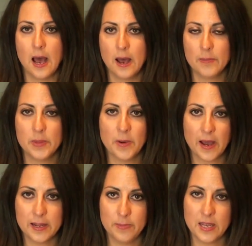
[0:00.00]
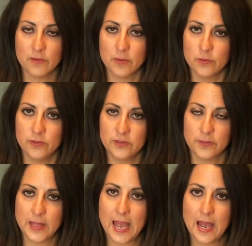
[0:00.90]
um, the body being removed
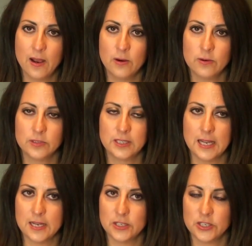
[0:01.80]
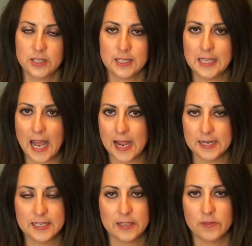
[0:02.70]
from the house and just the
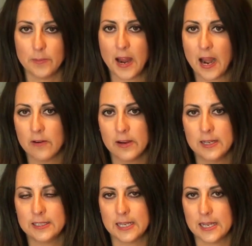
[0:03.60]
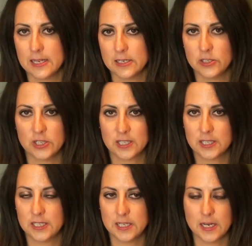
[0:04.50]
sadness of the parents and
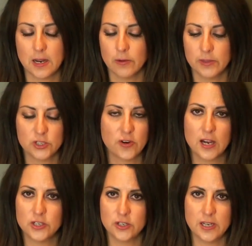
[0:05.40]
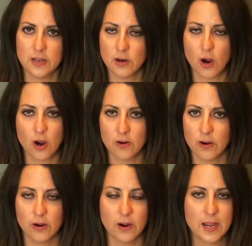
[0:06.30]
just, you know, the tragedy and
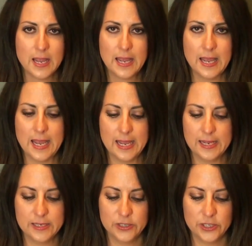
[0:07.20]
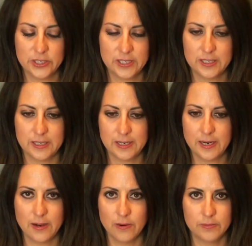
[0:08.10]
horror and just,
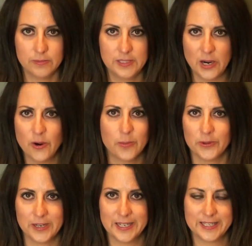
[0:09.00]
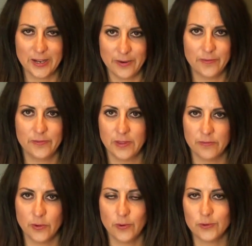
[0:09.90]
you know, terribleness of,
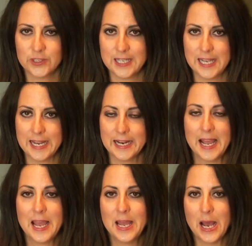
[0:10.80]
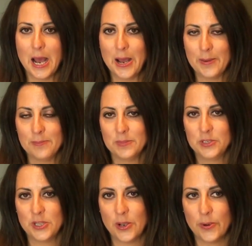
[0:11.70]
of the whole scene. Um,
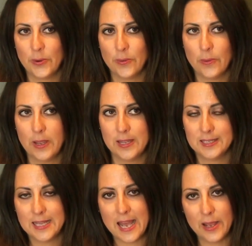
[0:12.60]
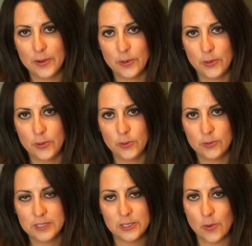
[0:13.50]
so is that
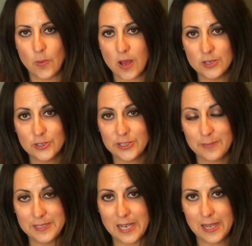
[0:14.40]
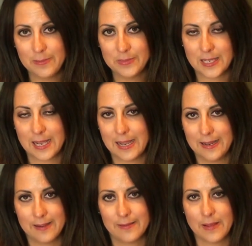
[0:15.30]
who still wanders sometimes?
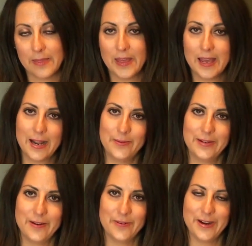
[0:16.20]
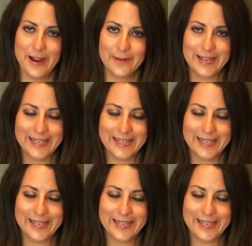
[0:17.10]
I, that I will never know.